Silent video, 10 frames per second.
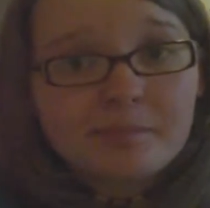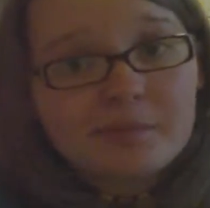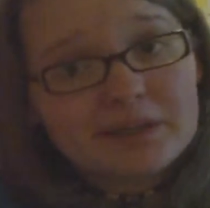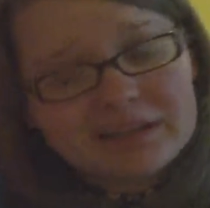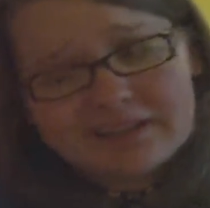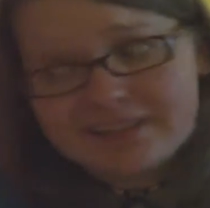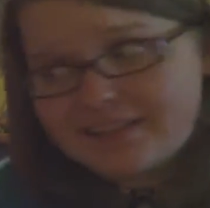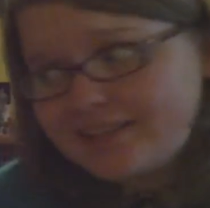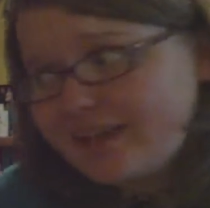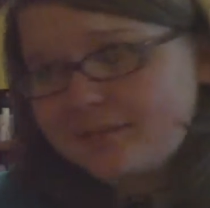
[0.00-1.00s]
but needless
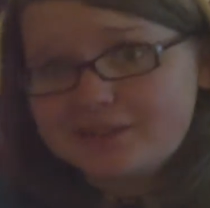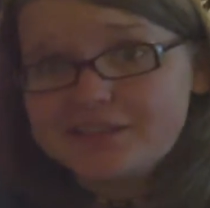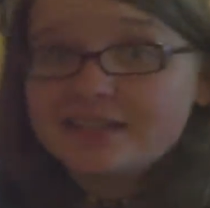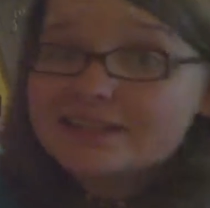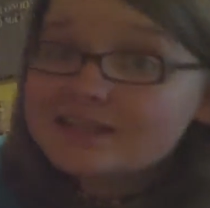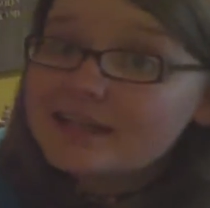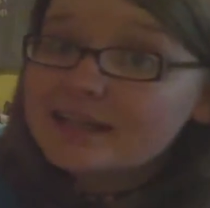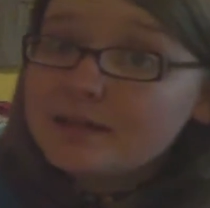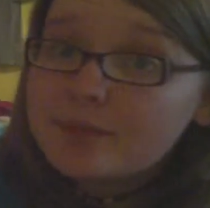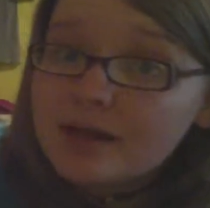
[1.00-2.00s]
to say, I'm really
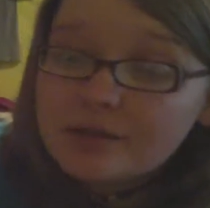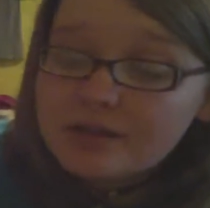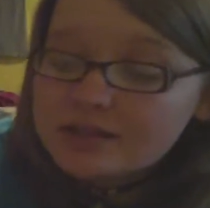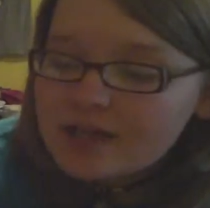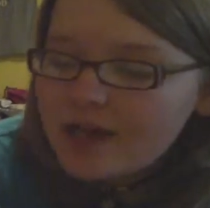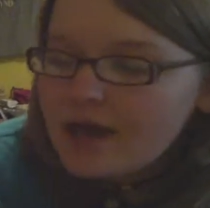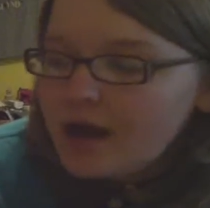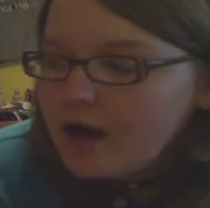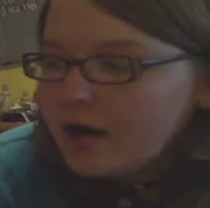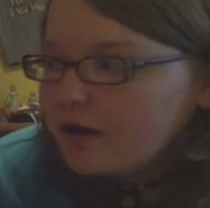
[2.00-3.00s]
excited about it.
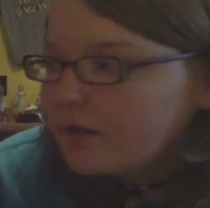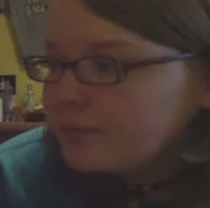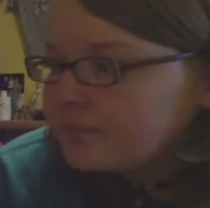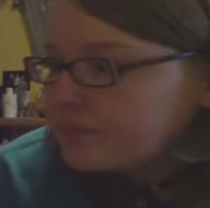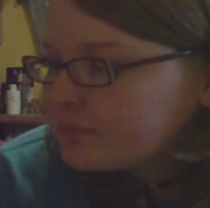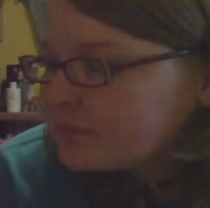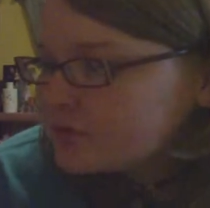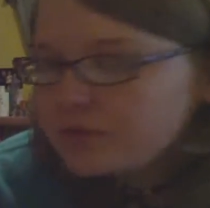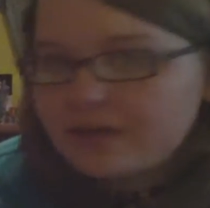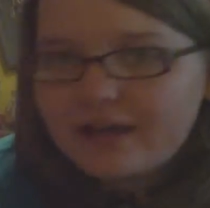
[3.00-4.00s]
Um,
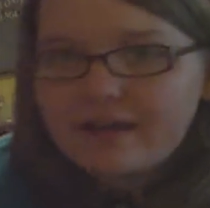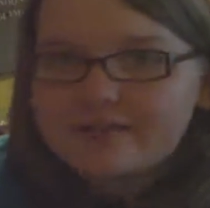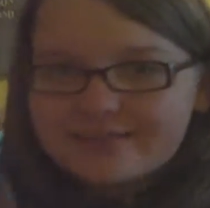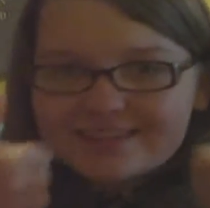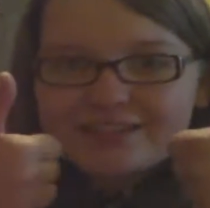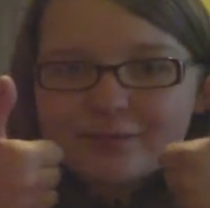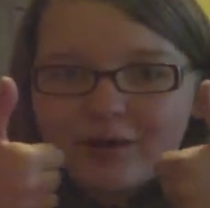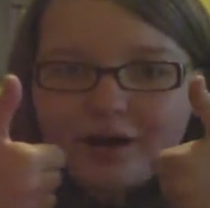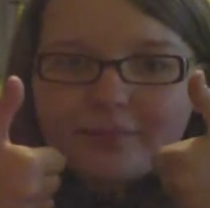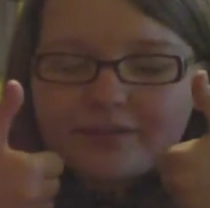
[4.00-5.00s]
so yeah,
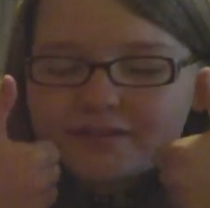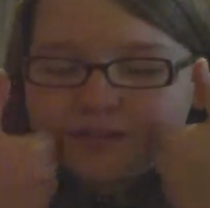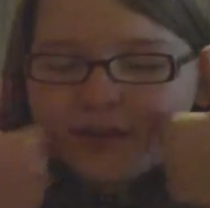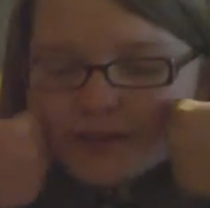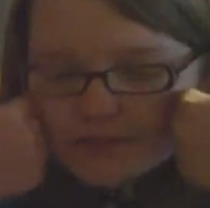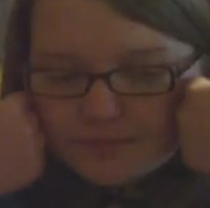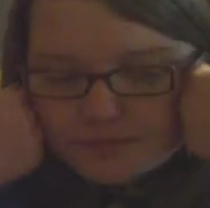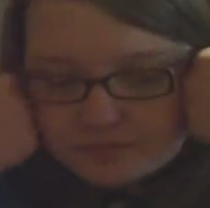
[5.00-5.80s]
Swap is awesome.